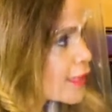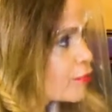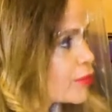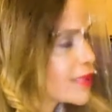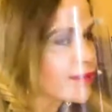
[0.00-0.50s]

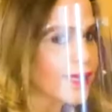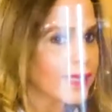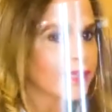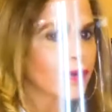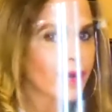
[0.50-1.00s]
but they
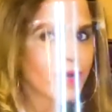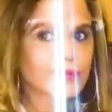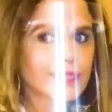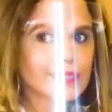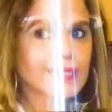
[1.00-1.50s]
go out
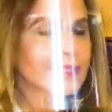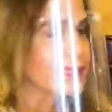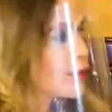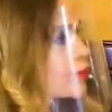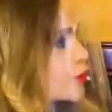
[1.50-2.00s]
and clean
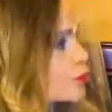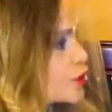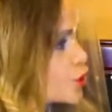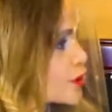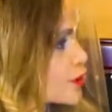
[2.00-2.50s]
up their
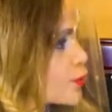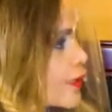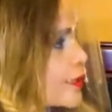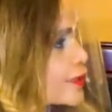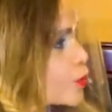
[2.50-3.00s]
beaches. Whether
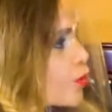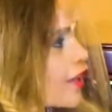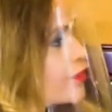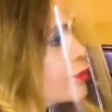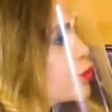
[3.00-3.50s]
it's the
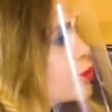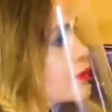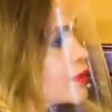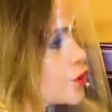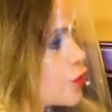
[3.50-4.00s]
private
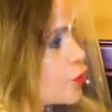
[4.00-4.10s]
properties on the